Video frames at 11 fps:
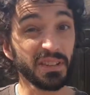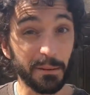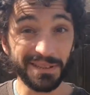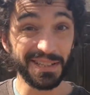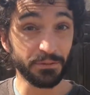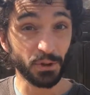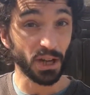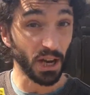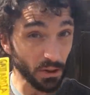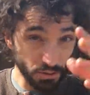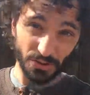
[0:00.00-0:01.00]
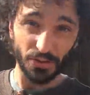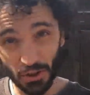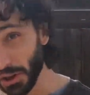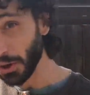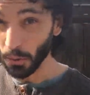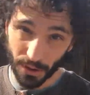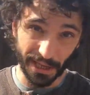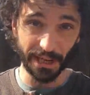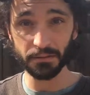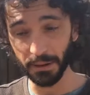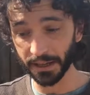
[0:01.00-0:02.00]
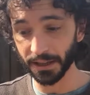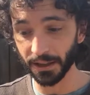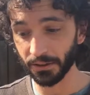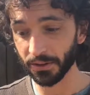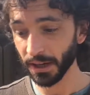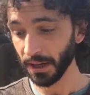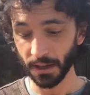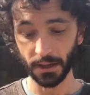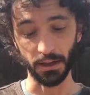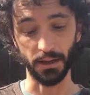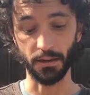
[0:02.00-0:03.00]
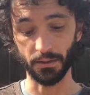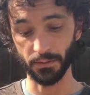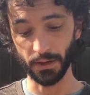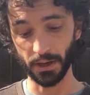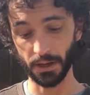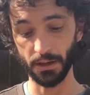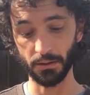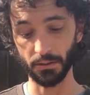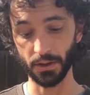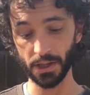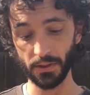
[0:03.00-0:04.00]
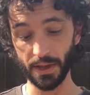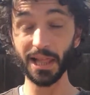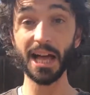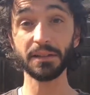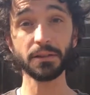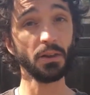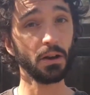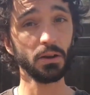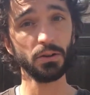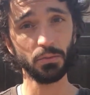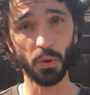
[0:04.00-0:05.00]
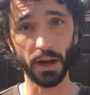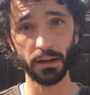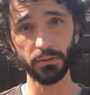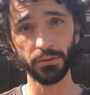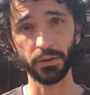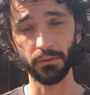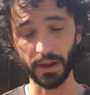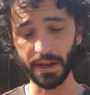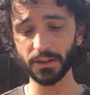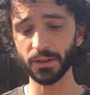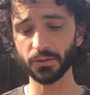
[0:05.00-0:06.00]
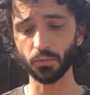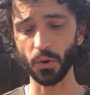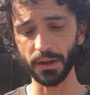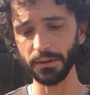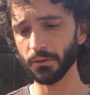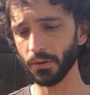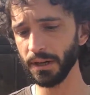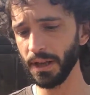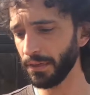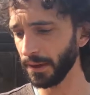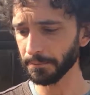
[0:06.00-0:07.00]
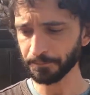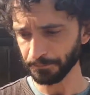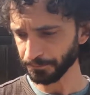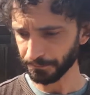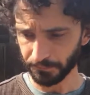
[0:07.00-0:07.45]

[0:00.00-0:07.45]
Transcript: These come in different colors, so you could organize by color. They last a long good while. The ink doesn't run or anything.